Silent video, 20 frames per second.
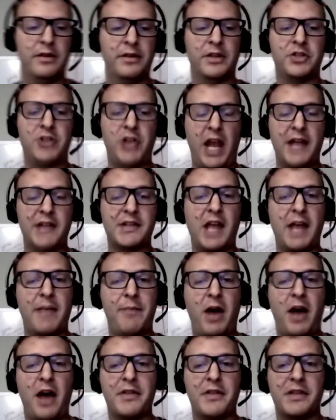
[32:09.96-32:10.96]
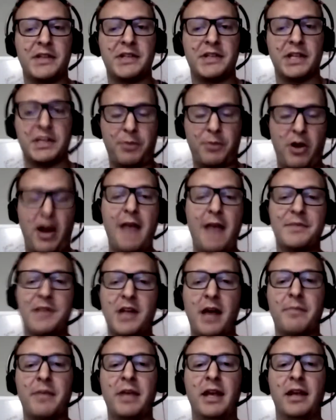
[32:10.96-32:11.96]
chance hypothesis perhaps
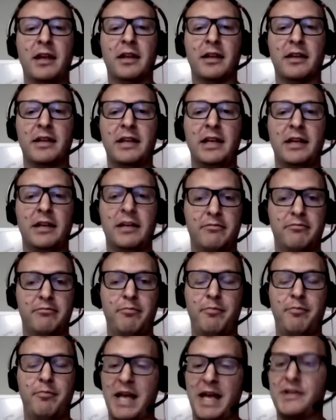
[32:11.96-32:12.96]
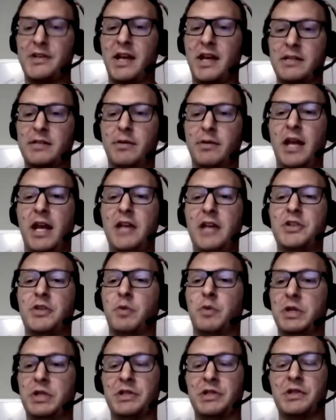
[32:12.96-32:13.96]
not being the best explanation,
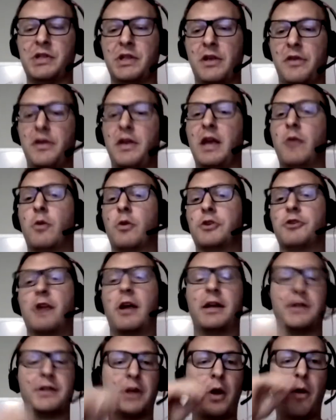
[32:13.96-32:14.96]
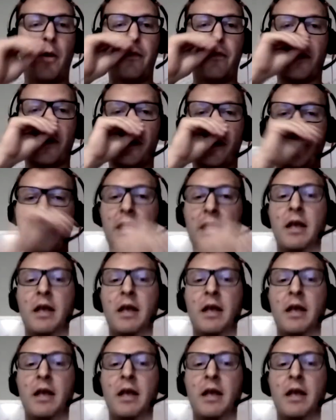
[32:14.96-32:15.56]
which is the thing we're trying to go for.